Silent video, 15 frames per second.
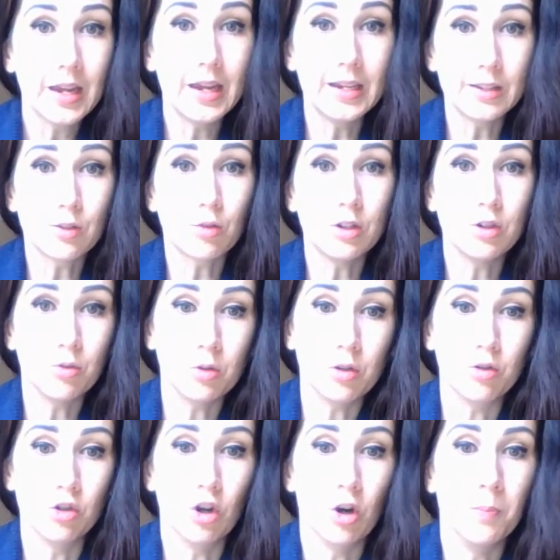It is going to do a
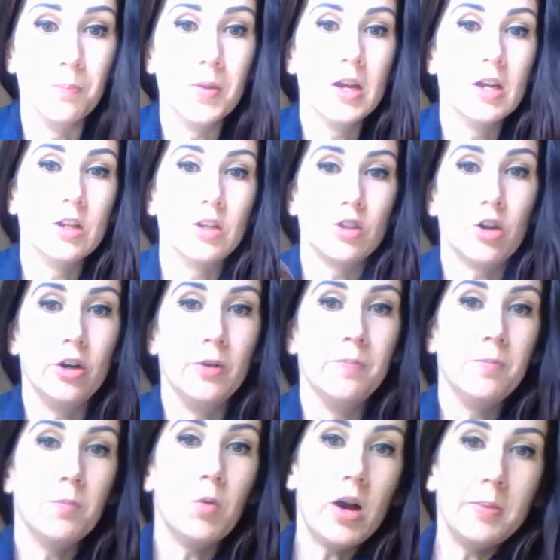good job. So
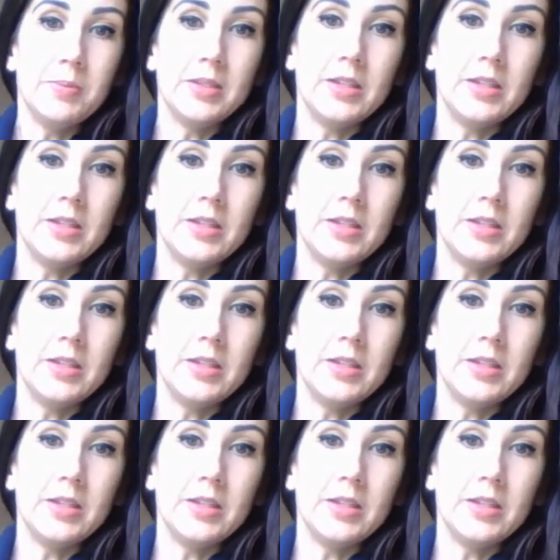what I'm